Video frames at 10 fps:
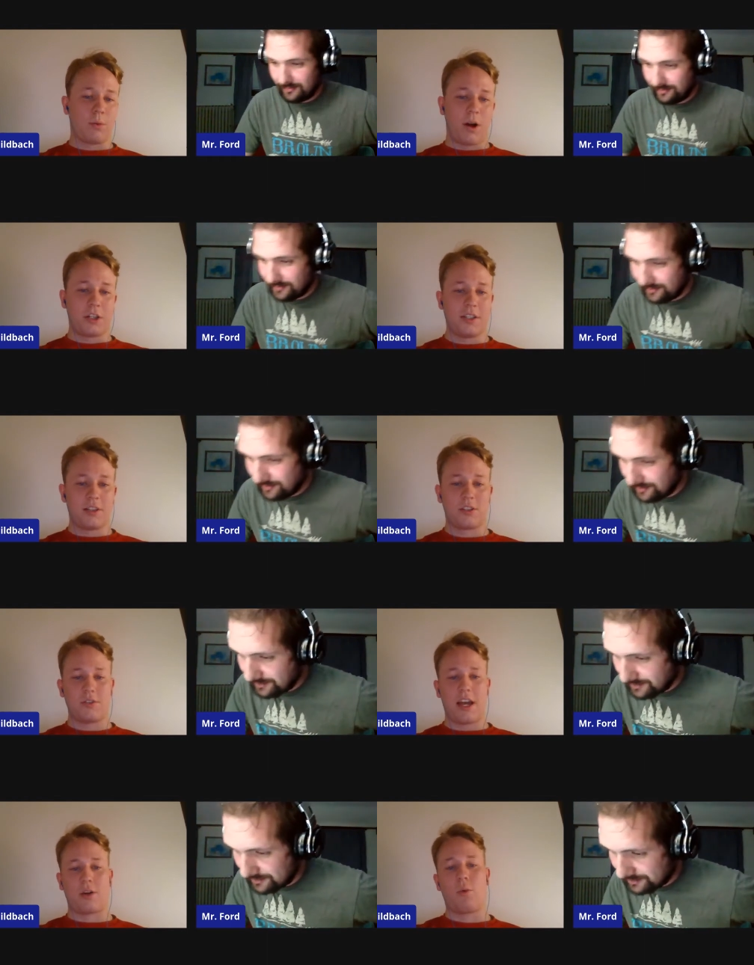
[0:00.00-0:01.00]
Speaker 1: when we were watching it.
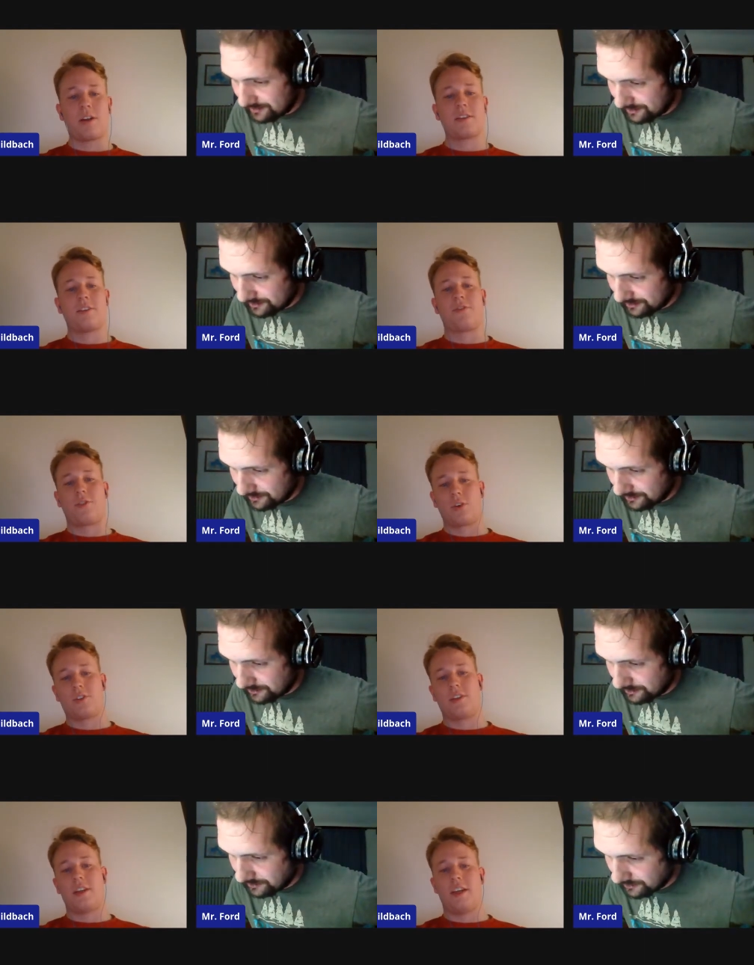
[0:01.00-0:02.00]
So Zach, what is the
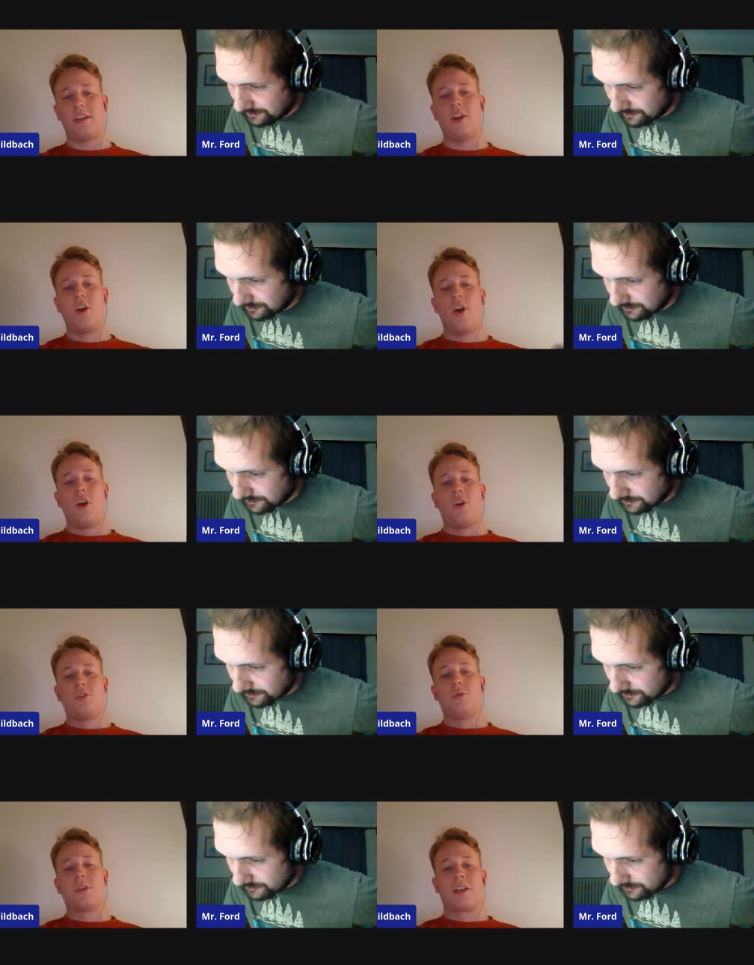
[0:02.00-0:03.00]
first thing
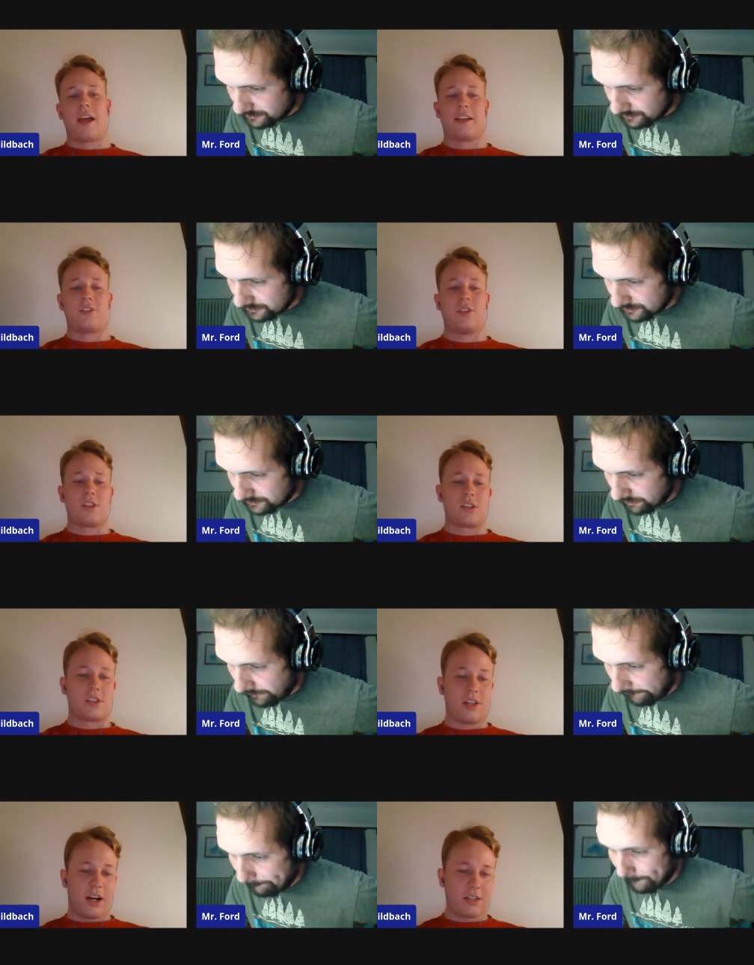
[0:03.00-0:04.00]
you would like to
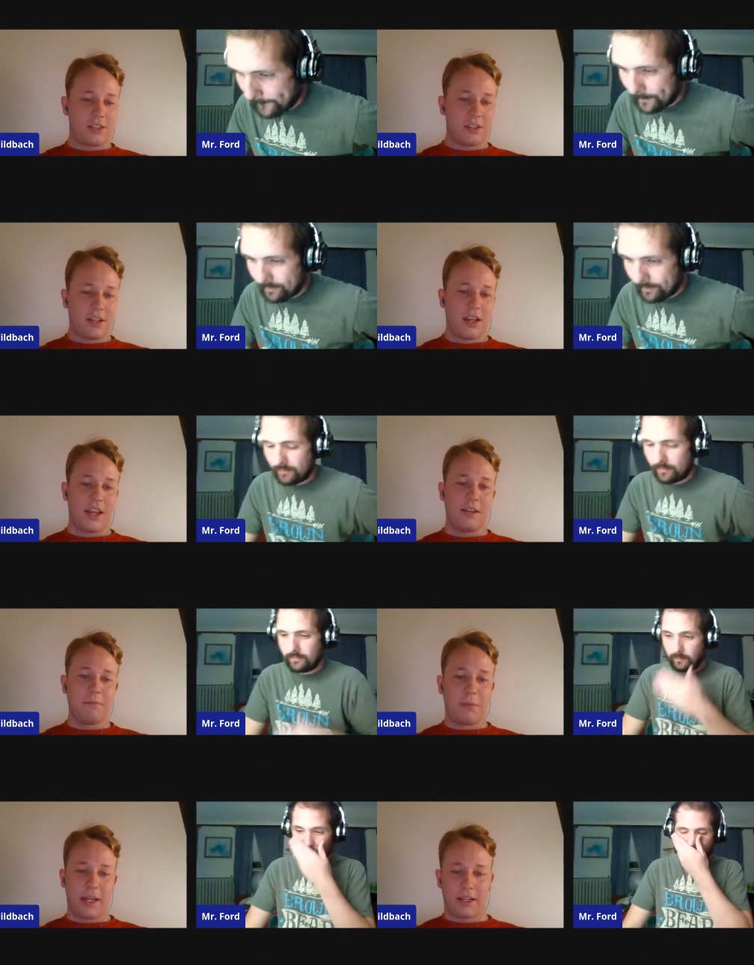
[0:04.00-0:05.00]
discuss
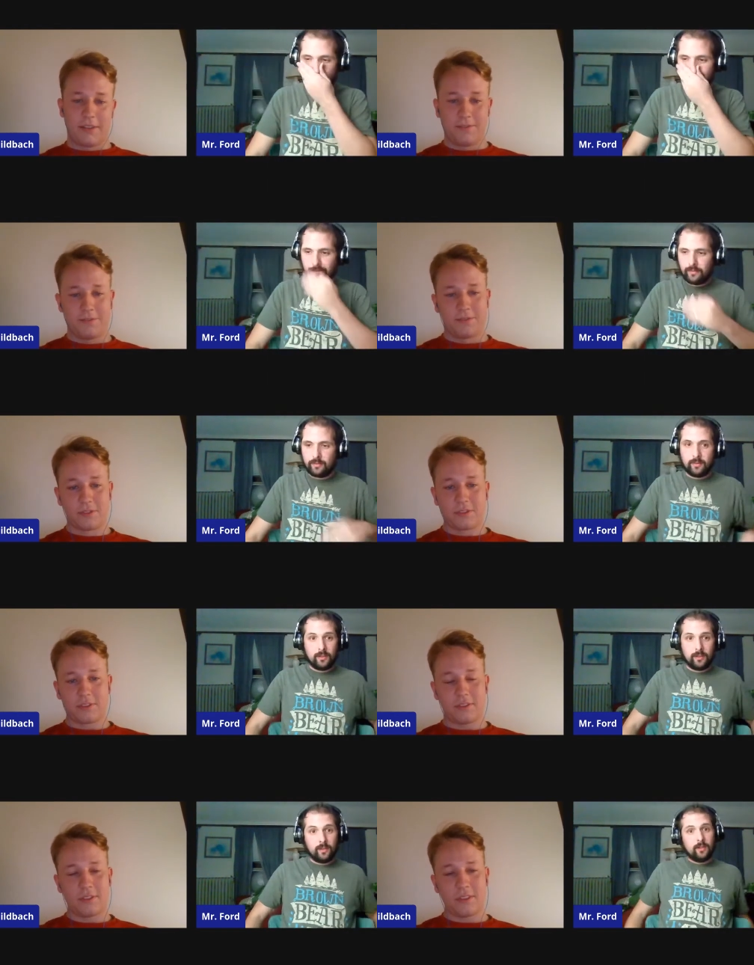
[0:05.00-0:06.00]
in big?
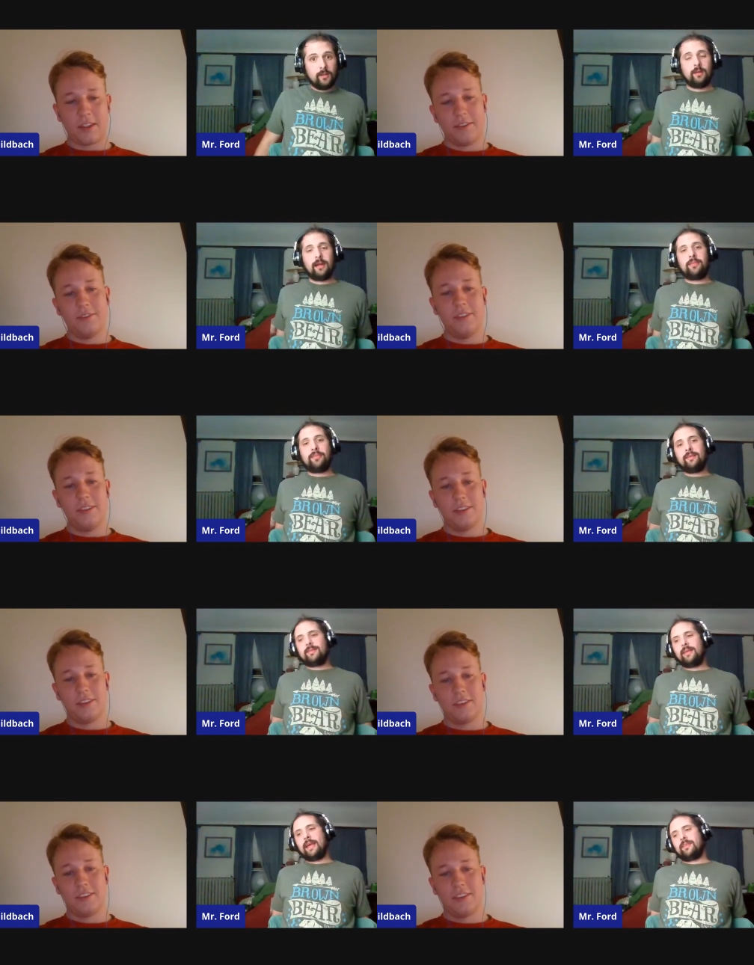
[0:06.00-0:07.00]
Speaker 2: I think, yeah, the
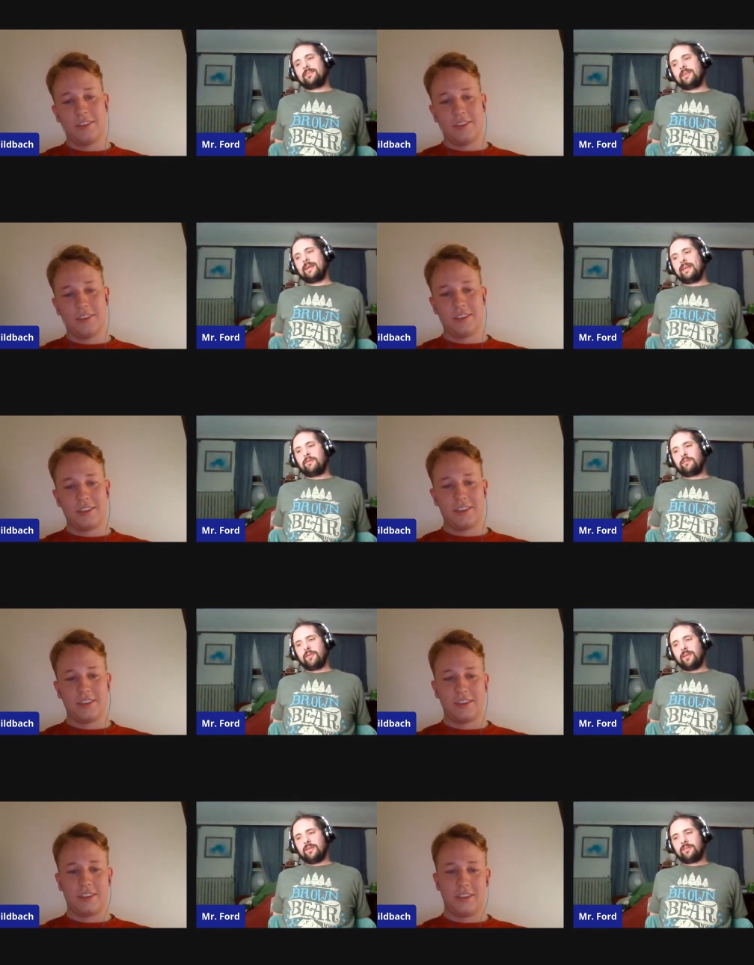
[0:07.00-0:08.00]
standout for this,
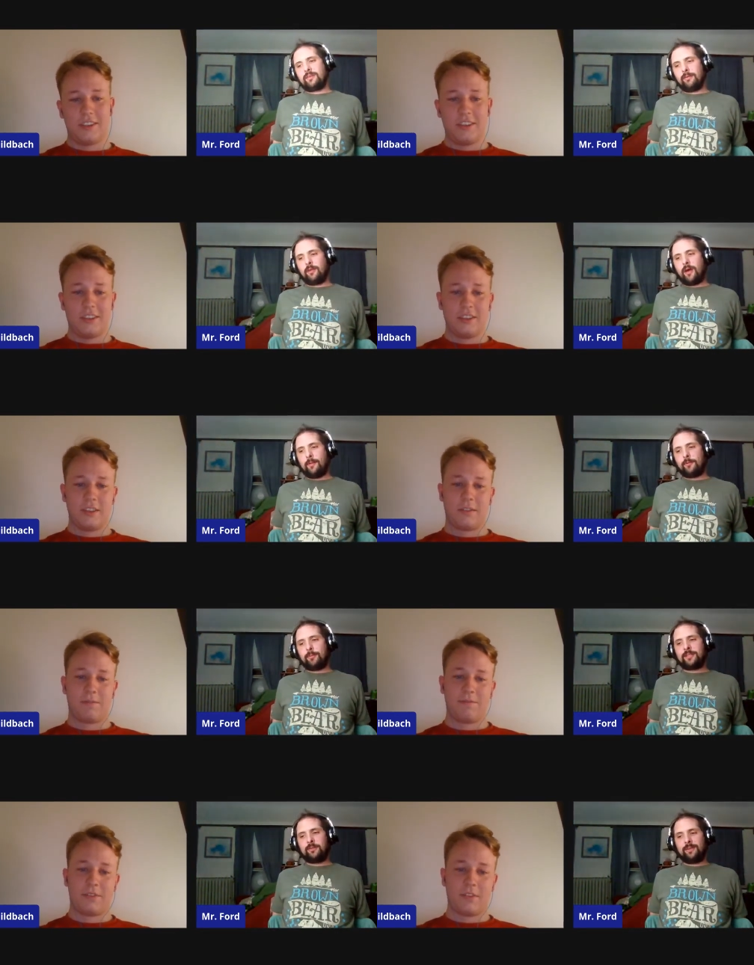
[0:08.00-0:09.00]
um, especially with
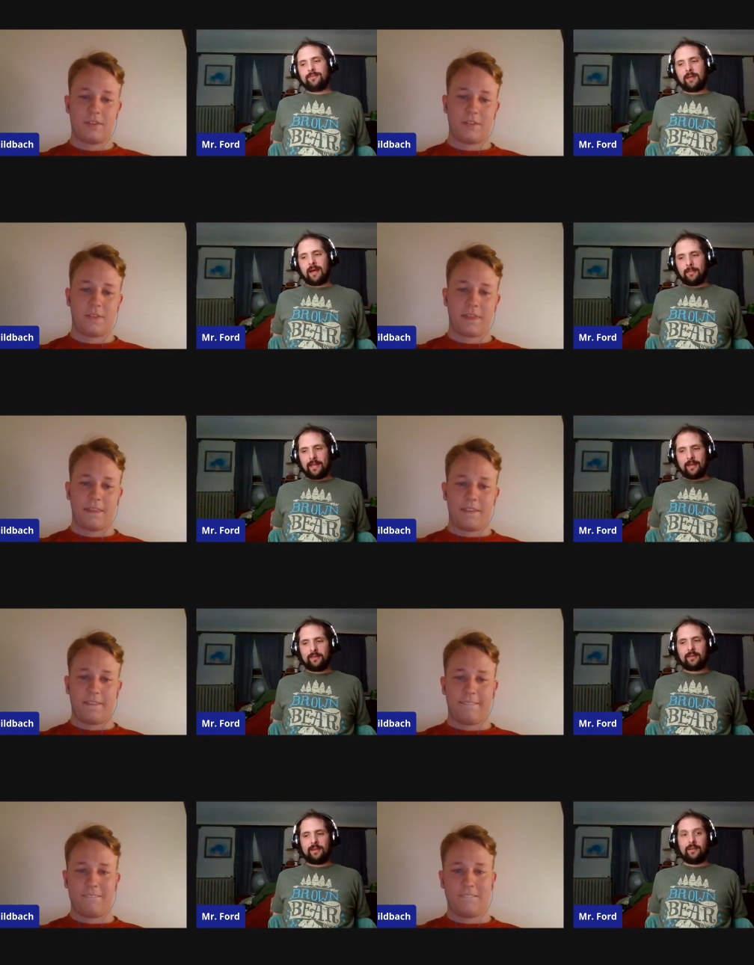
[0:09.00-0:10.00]
Tom Hanks getting his
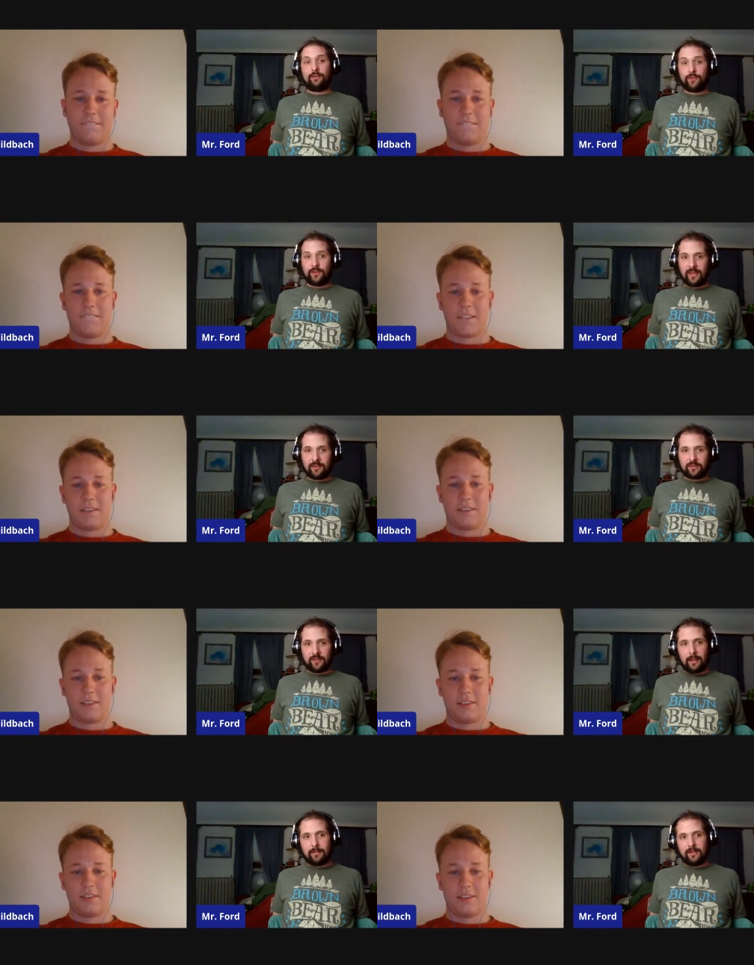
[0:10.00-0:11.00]
first Oscar nominee, is
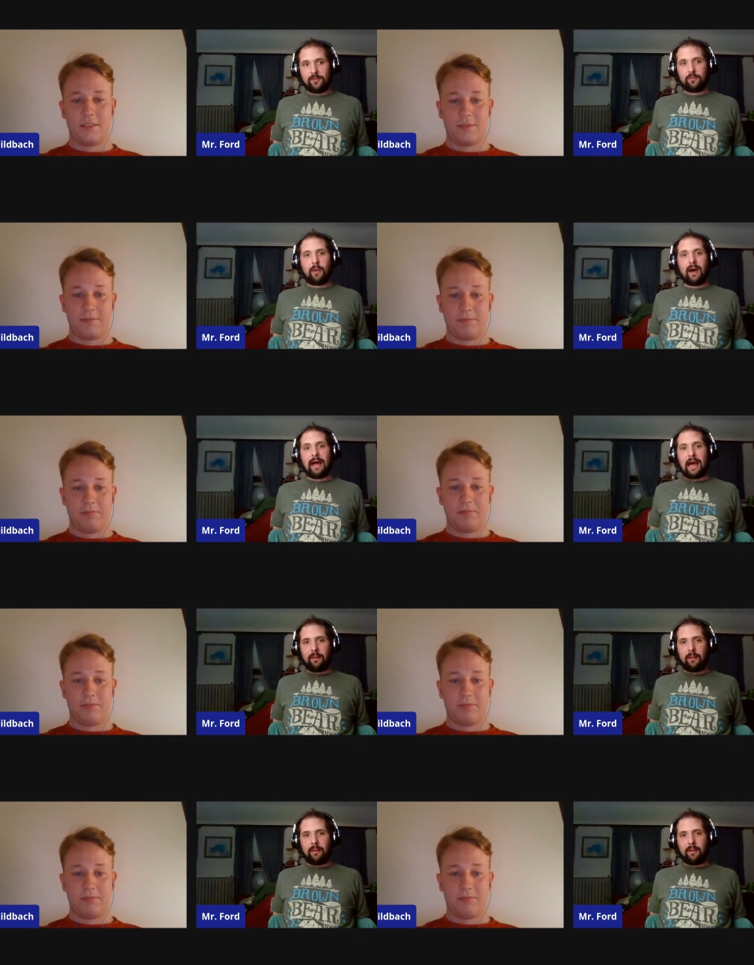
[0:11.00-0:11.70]
why was this